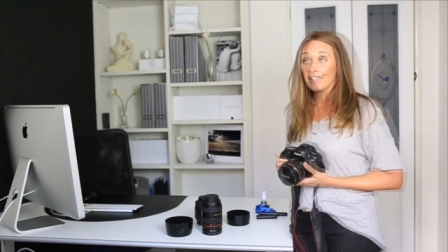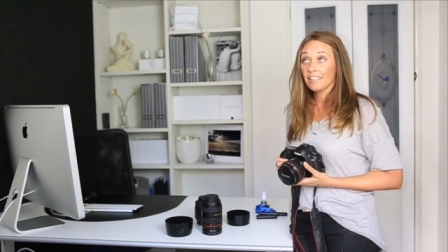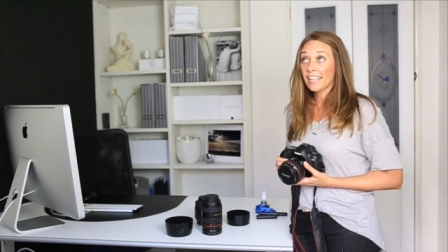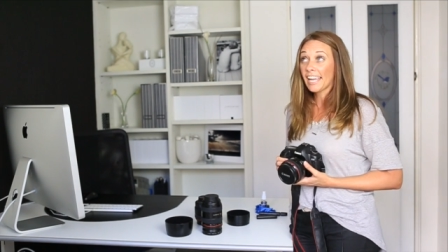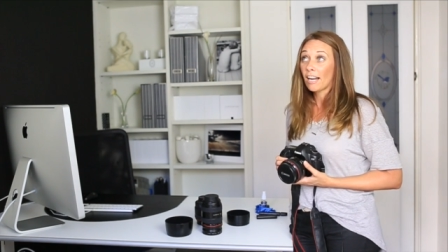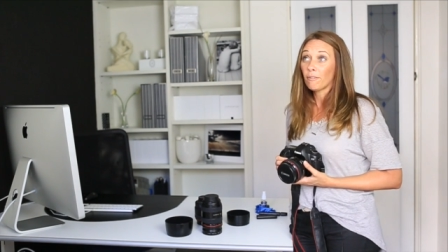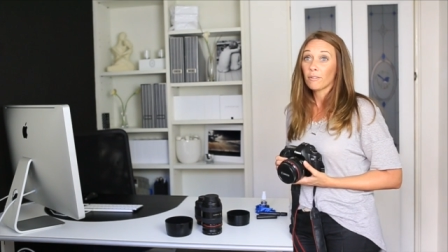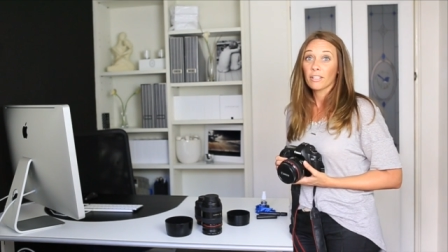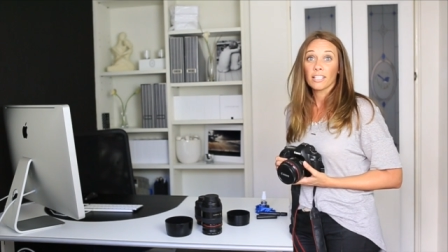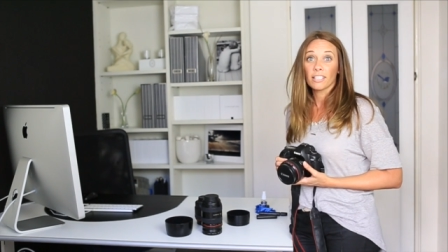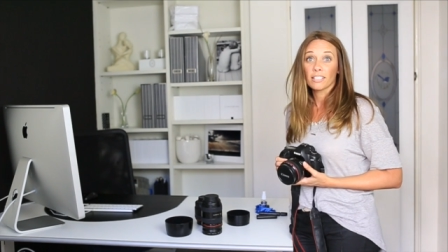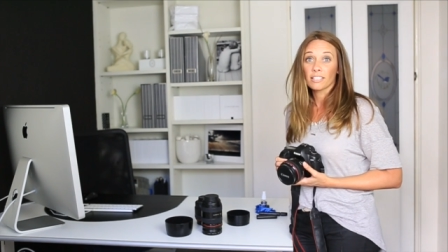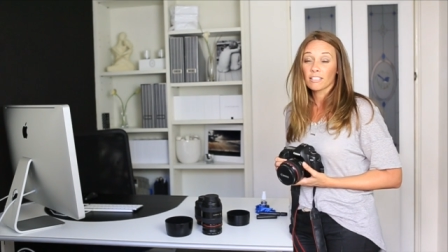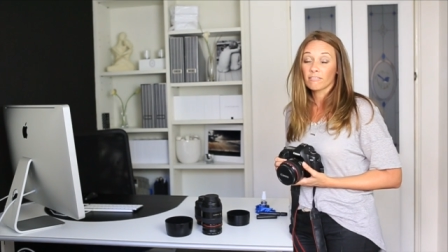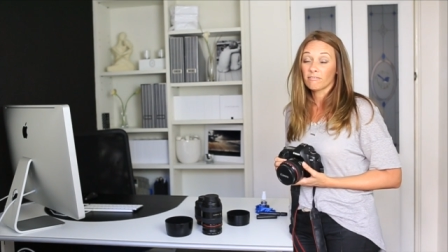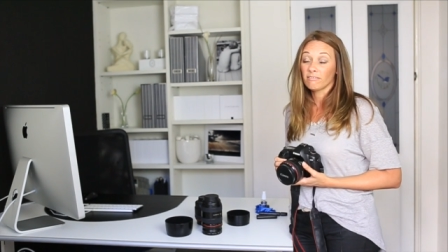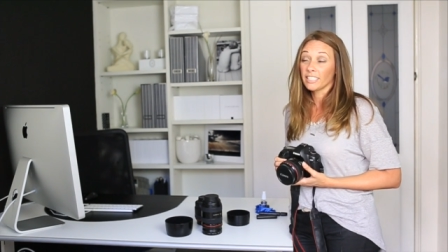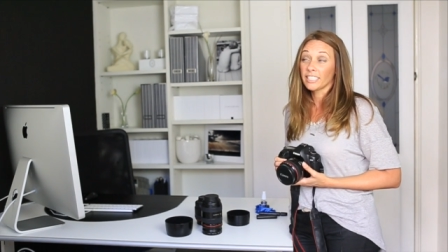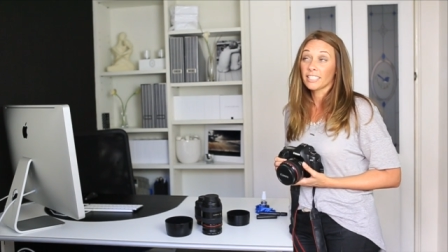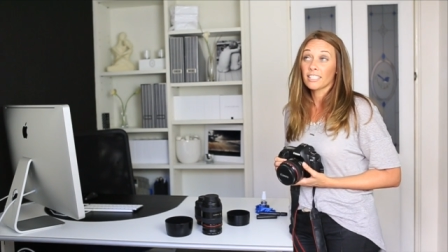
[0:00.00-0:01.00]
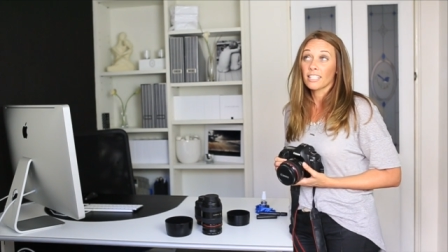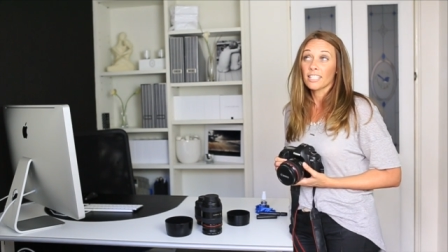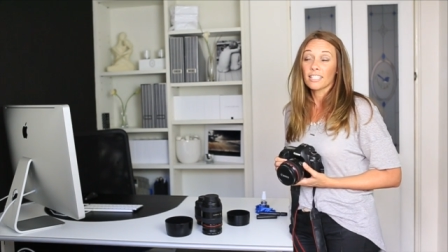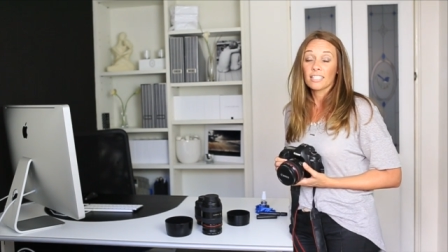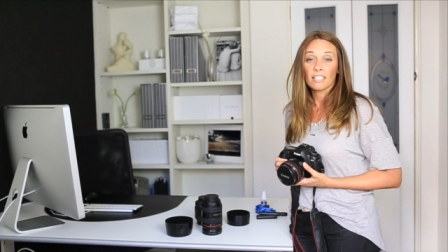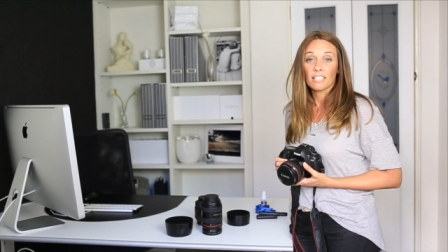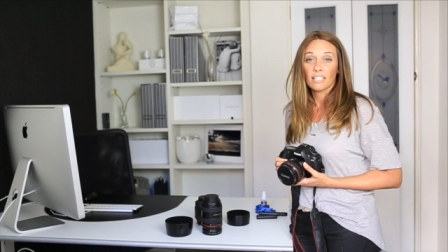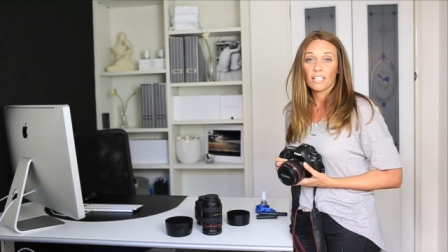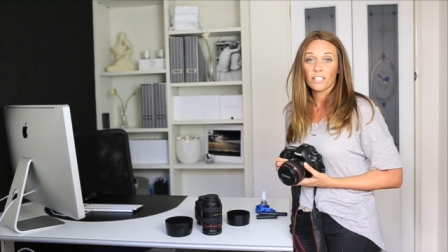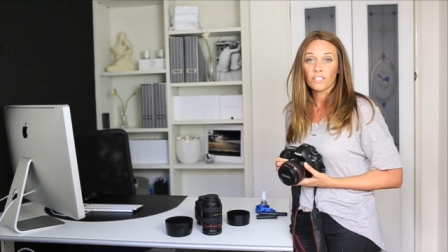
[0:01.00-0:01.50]
Now I think it's less
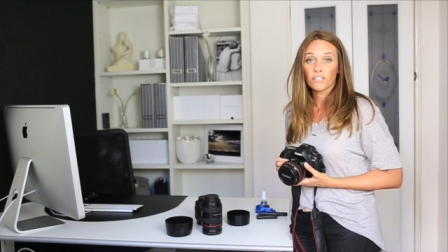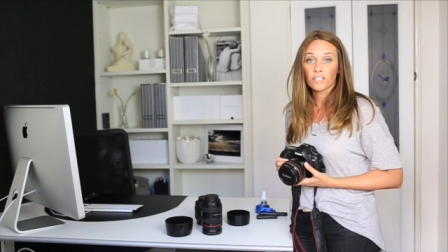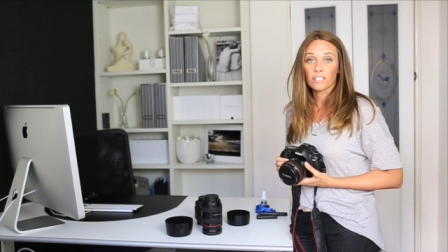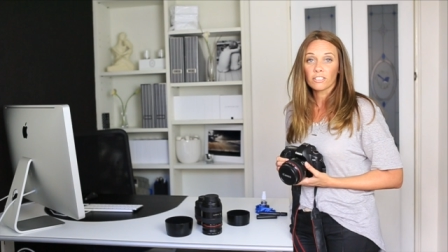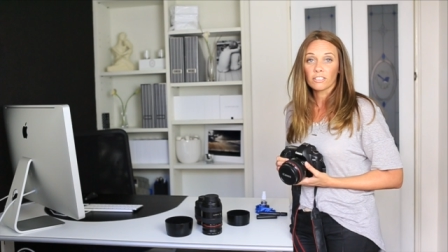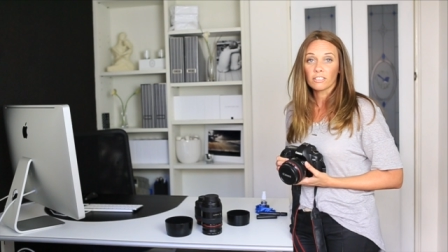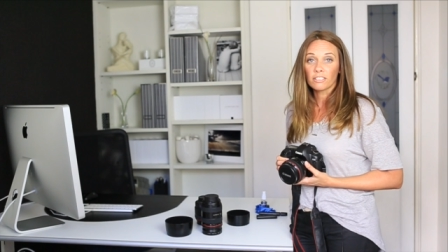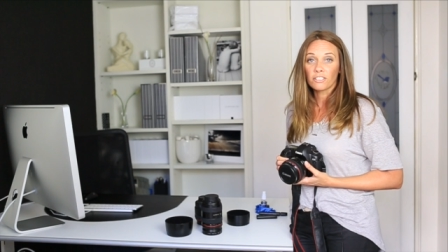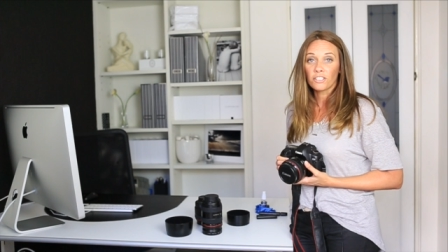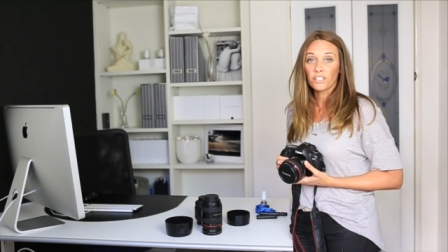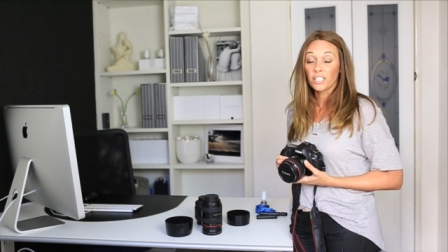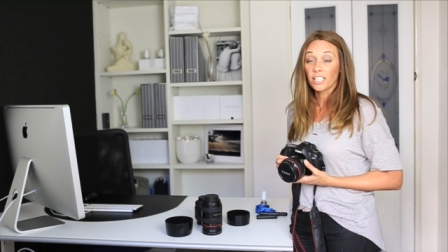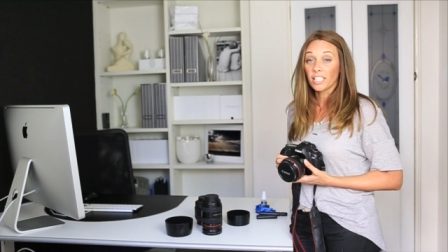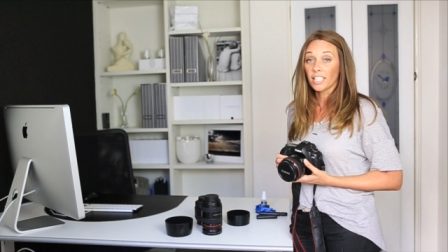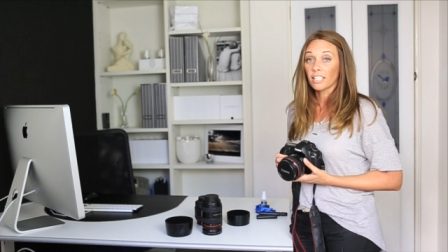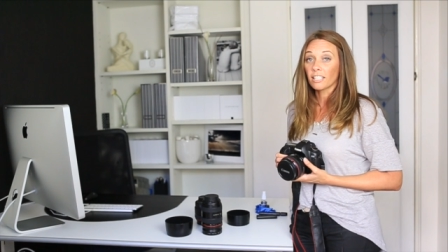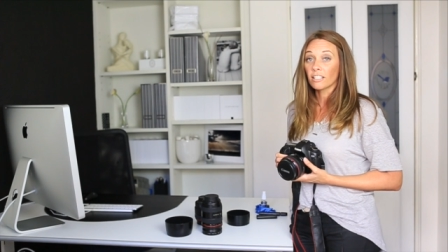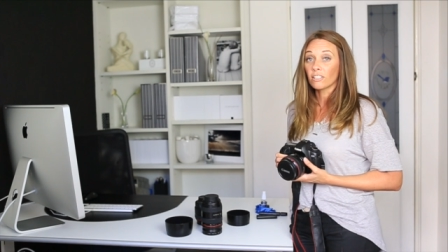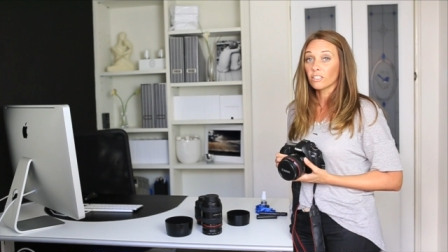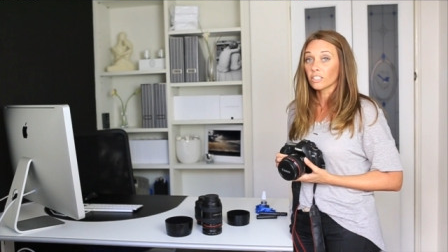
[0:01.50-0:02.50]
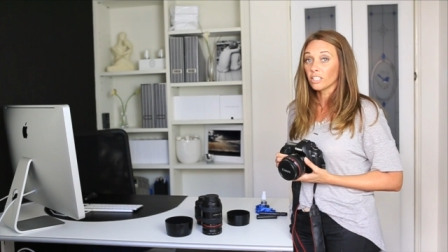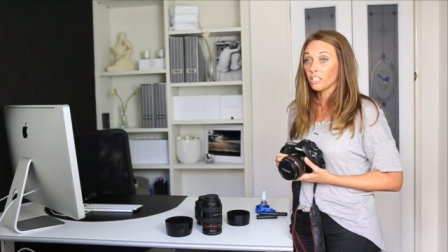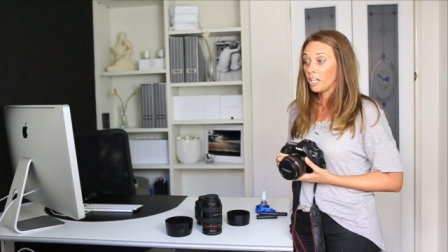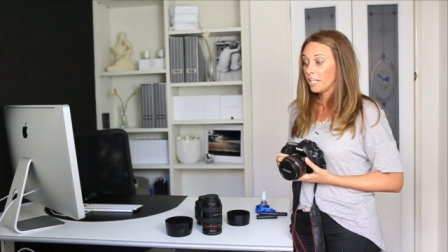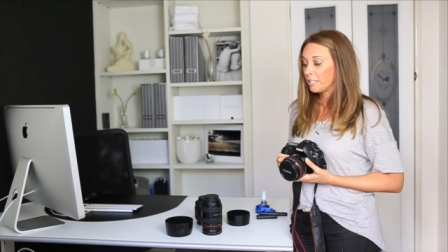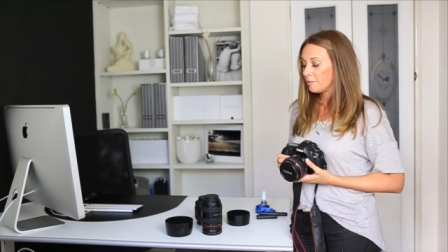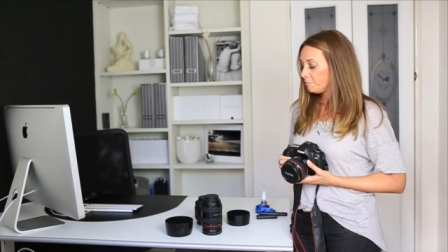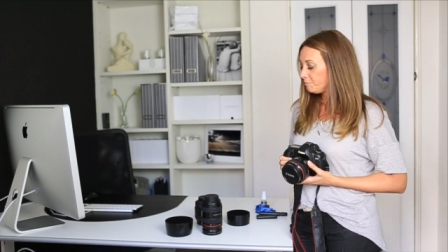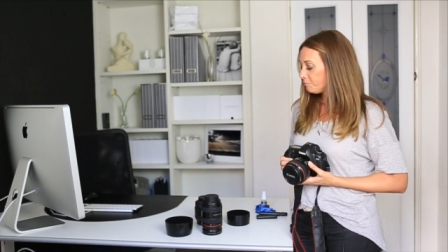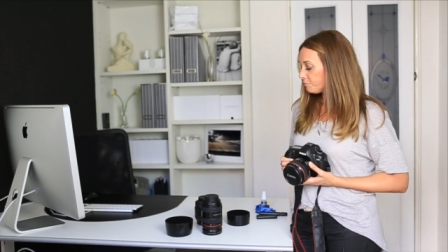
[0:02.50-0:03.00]
than $100. You can get it
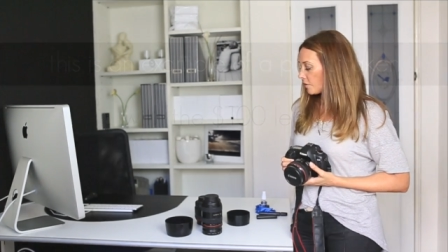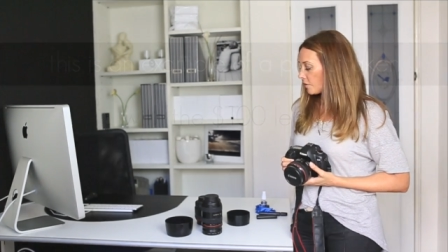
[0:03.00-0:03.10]
online.